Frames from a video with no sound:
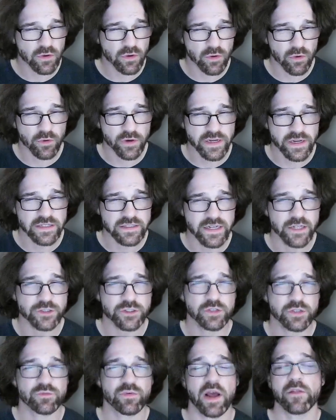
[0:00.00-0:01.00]

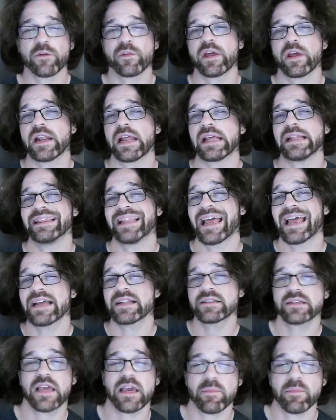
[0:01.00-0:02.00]
orientation rather than a
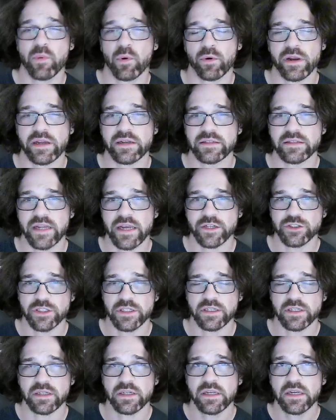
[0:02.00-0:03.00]
landscape
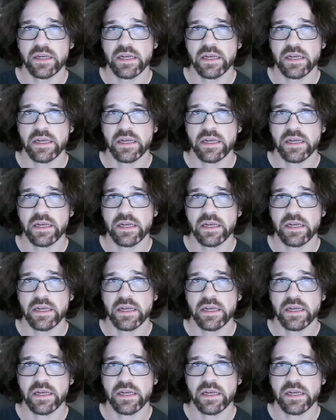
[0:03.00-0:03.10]
orientation,